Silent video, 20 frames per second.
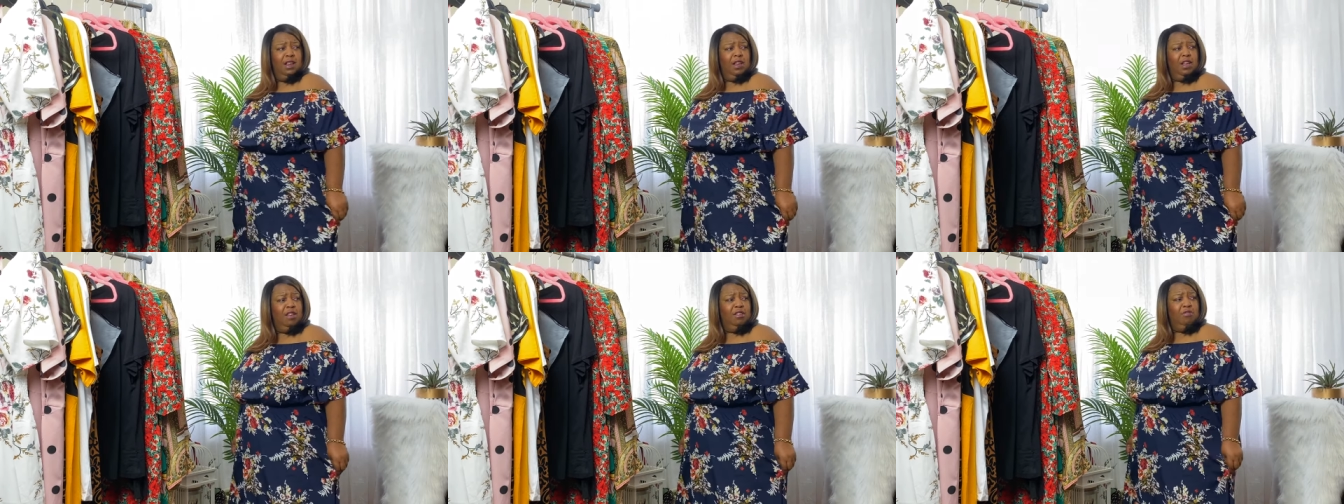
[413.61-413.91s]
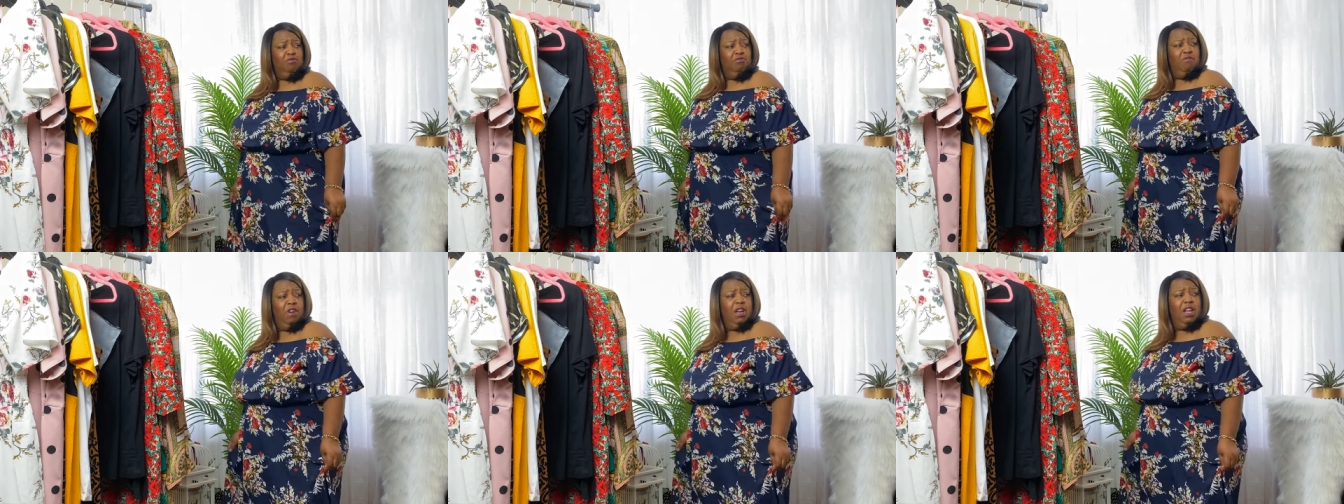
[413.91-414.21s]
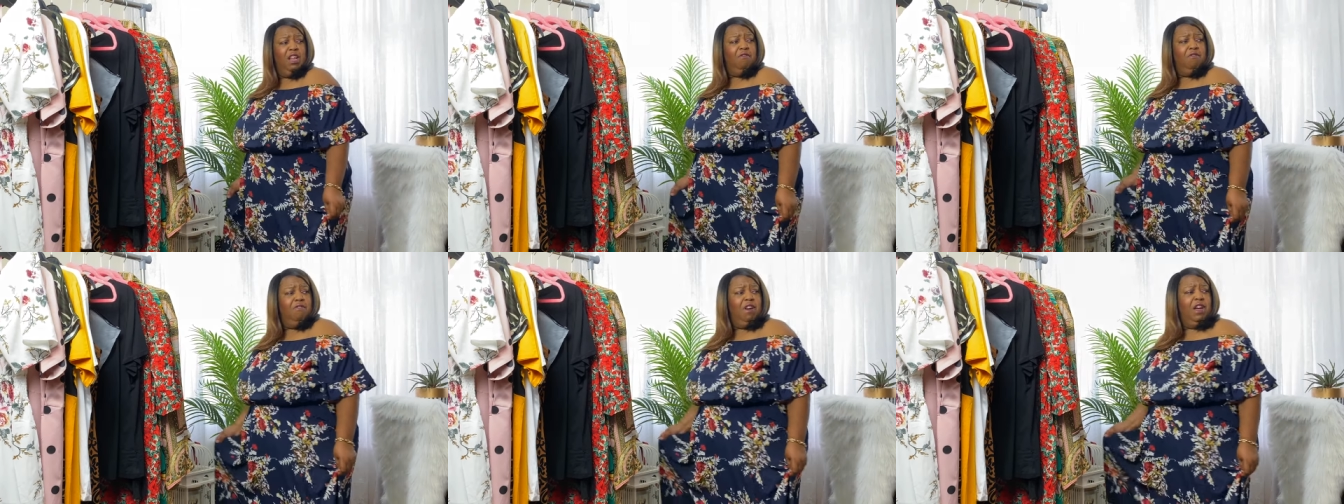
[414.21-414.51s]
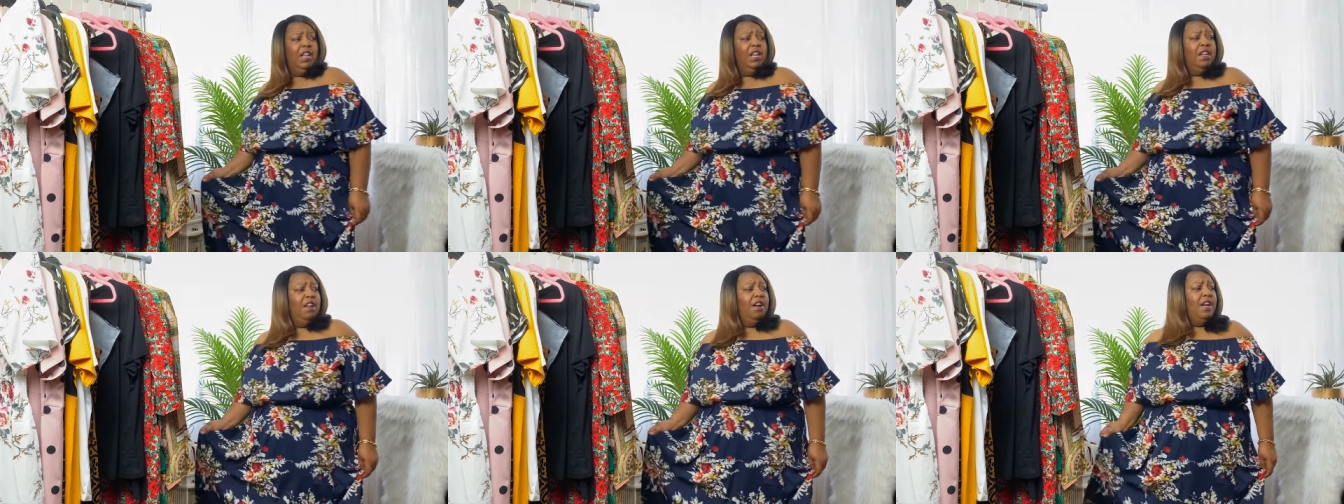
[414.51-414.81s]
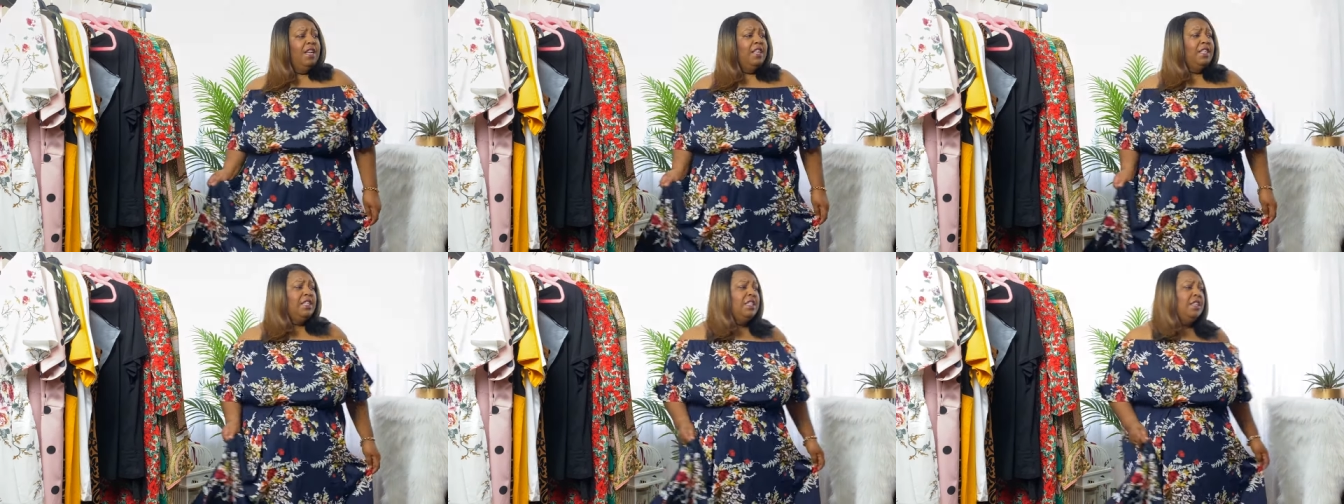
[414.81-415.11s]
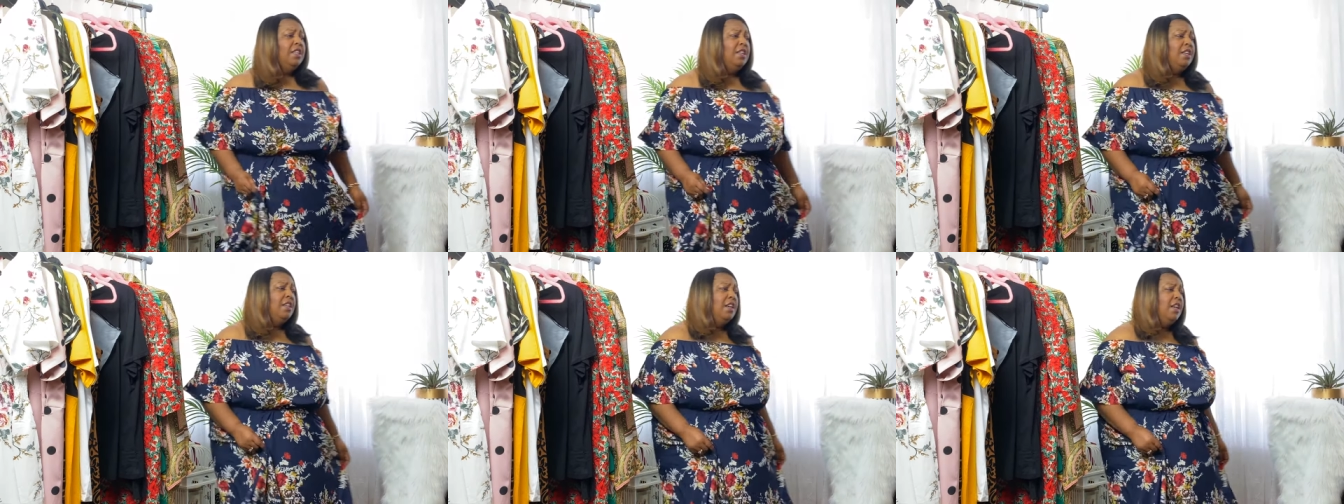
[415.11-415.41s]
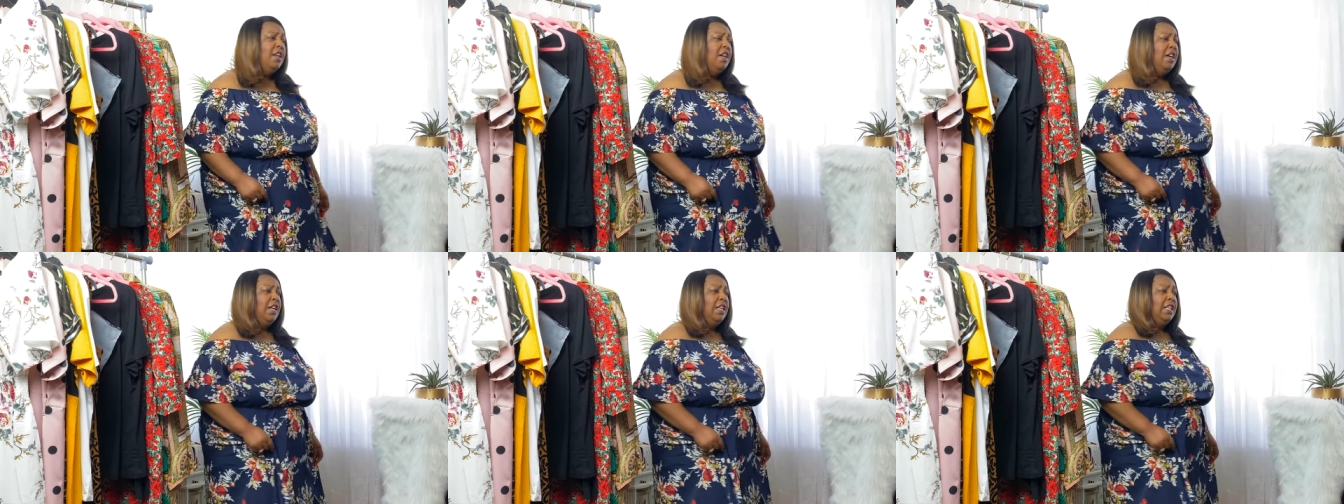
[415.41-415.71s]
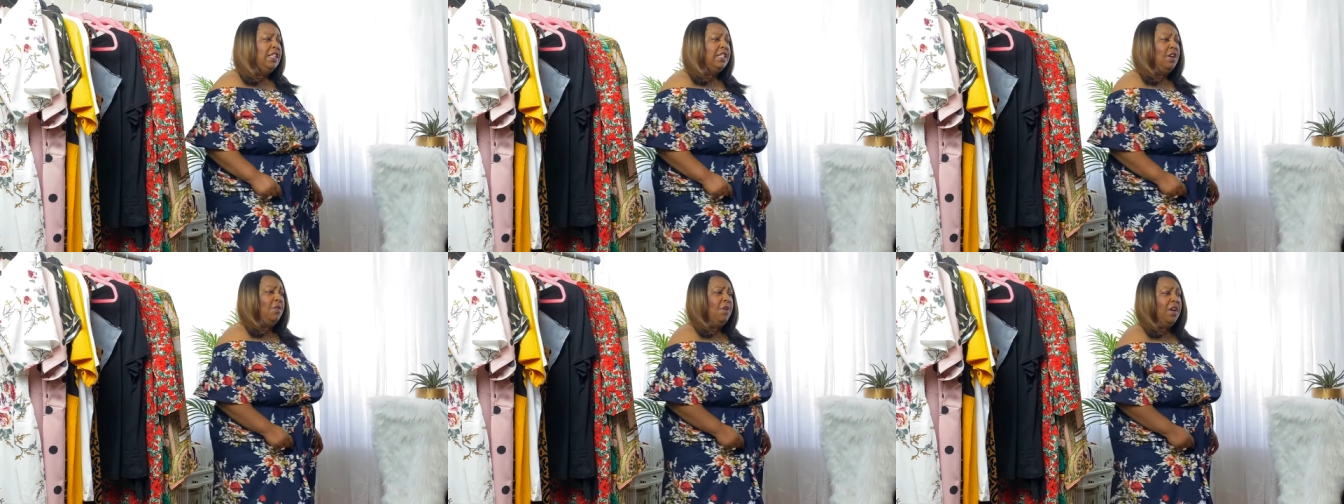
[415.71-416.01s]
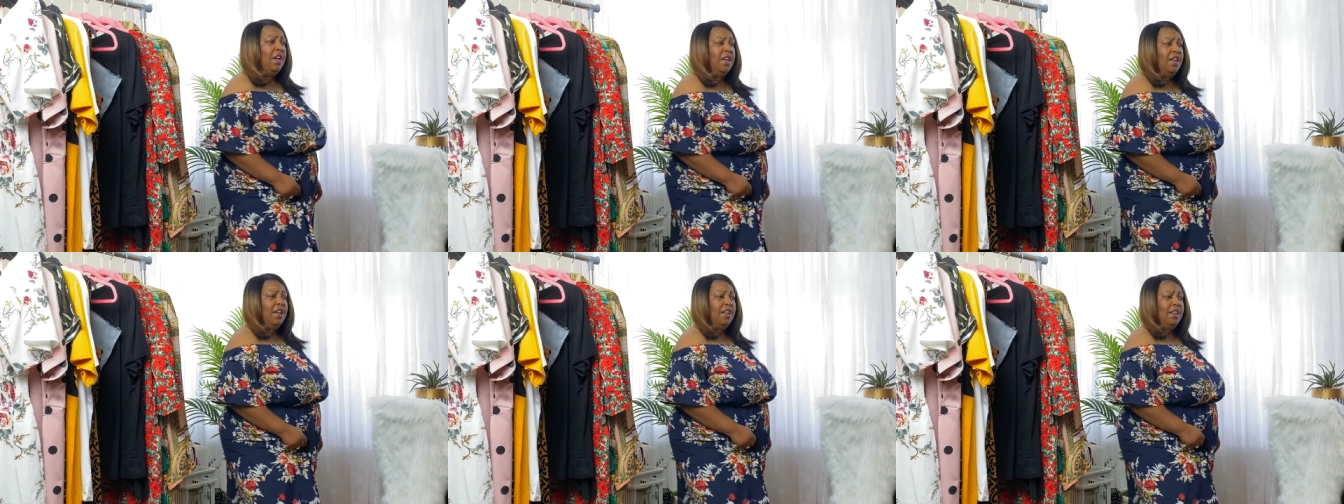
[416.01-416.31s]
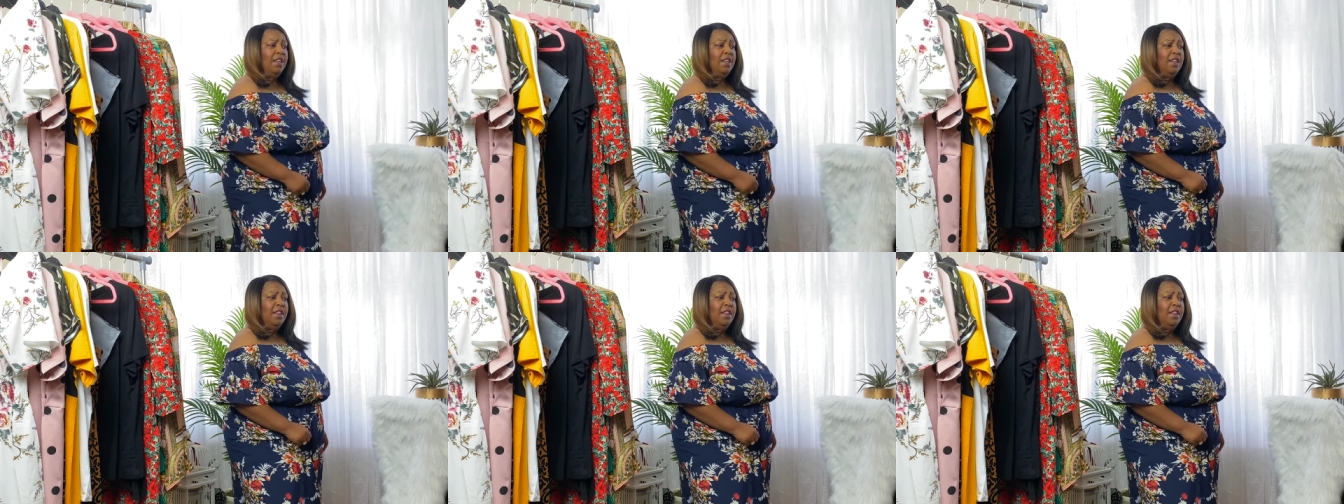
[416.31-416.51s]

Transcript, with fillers: It's really, really nice. So, uh,